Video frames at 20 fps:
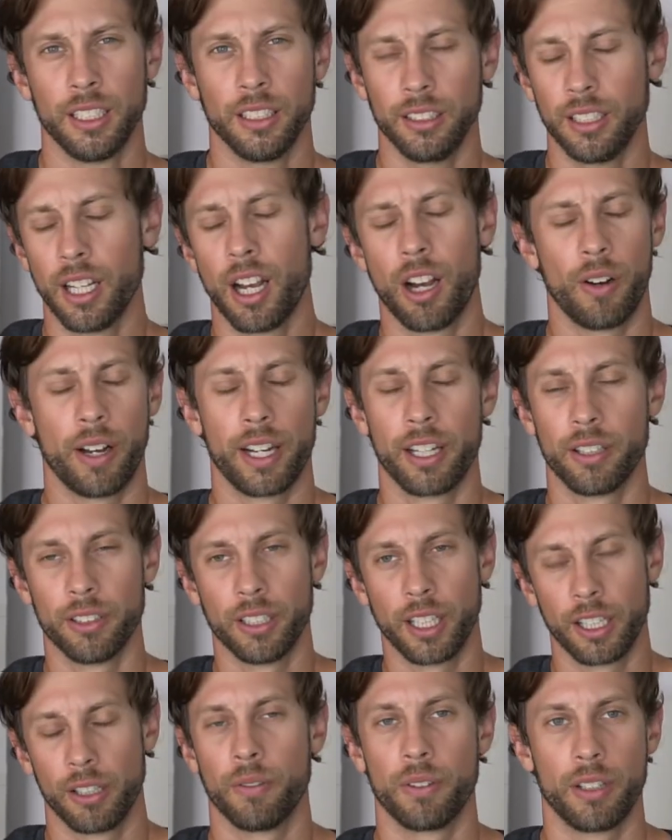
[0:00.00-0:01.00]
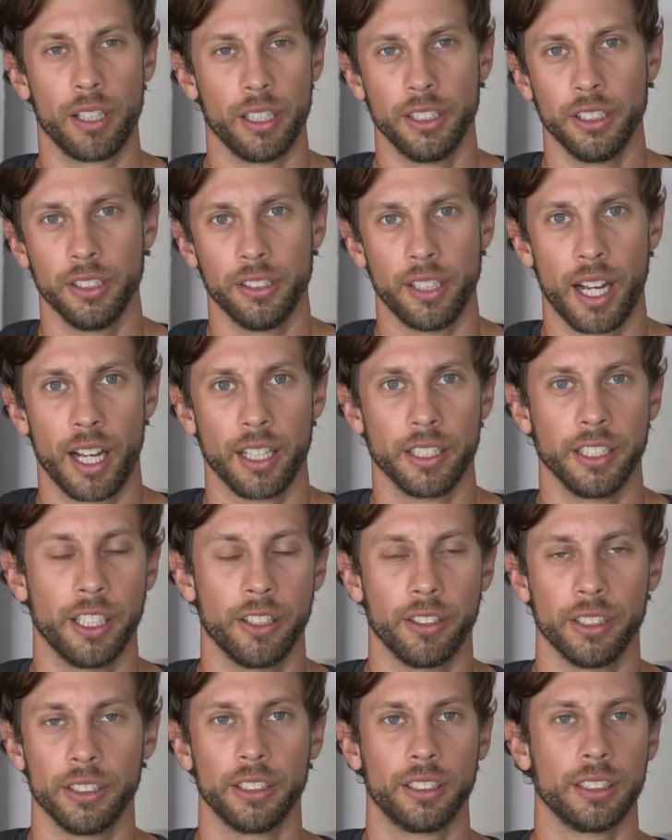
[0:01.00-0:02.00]
No, I don't want to do that, you
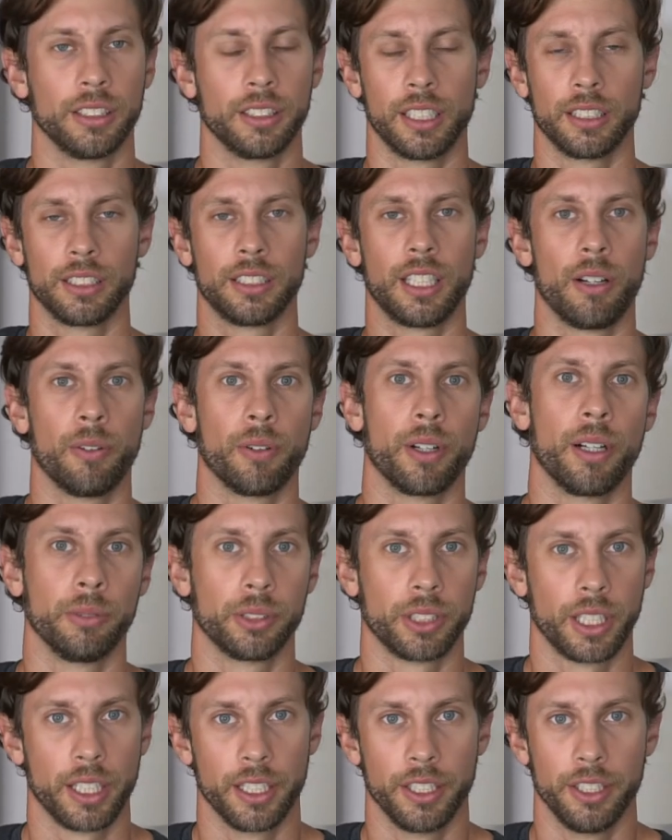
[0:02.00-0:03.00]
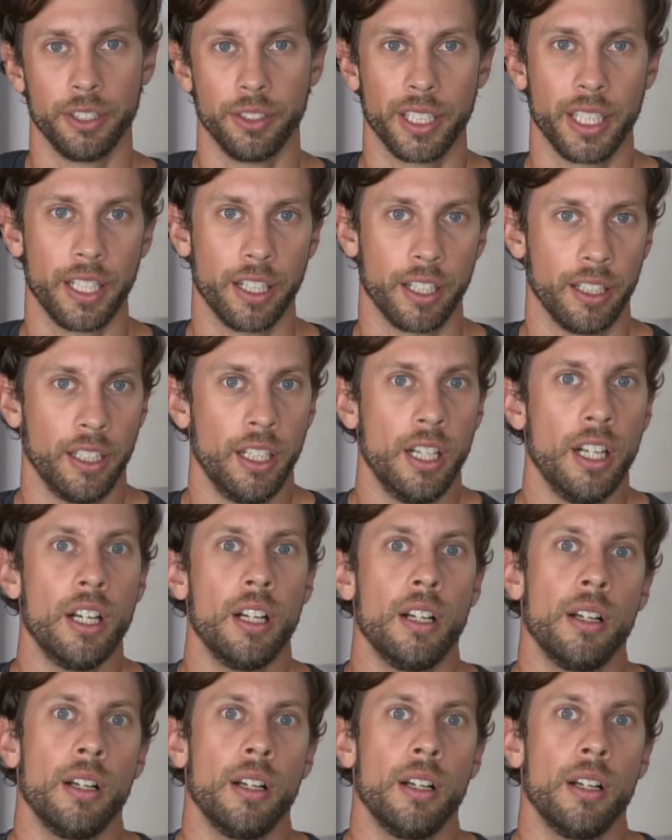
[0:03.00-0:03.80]
know, just that's not what I'm trying to do here.